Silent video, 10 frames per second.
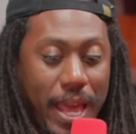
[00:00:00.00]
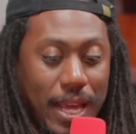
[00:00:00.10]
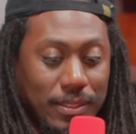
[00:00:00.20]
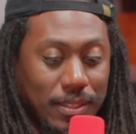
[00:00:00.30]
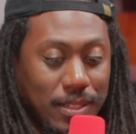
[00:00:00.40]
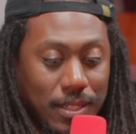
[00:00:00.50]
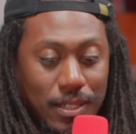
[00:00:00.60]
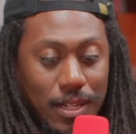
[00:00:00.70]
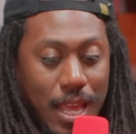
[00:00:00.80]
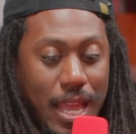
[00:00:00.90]

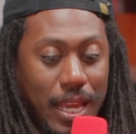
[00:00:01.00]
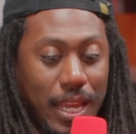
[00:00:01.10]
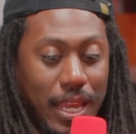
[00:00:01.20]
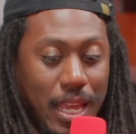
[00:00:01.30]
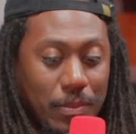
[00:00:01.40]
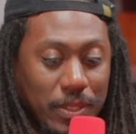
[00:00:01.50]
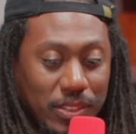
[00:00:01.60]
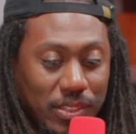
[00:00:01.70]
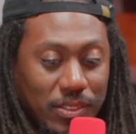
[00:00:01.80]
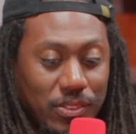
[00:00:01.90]
patented a
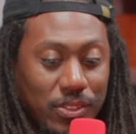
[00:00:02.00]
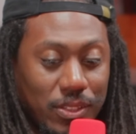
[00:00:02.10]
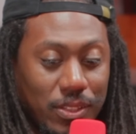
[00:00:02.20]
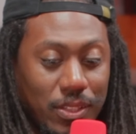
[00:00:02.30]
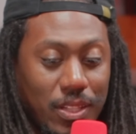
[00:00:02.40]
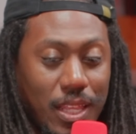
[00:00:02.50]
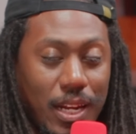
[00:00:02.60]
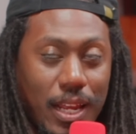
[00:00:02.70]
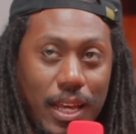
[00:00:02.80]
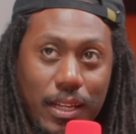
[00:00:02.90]
image sensor
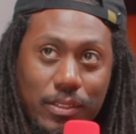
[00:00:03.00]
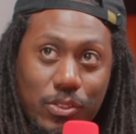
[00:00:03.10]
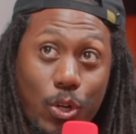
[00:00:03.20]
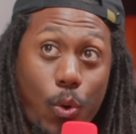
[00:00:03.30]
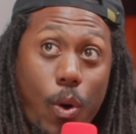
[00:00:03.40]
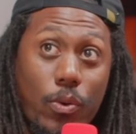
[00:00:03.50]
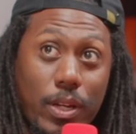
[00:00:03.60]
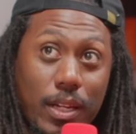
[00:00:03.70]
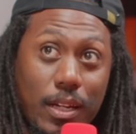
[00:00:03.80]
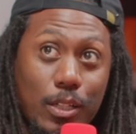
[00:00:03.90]
that has
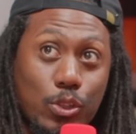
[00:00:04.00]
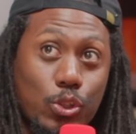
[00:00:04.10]
quoted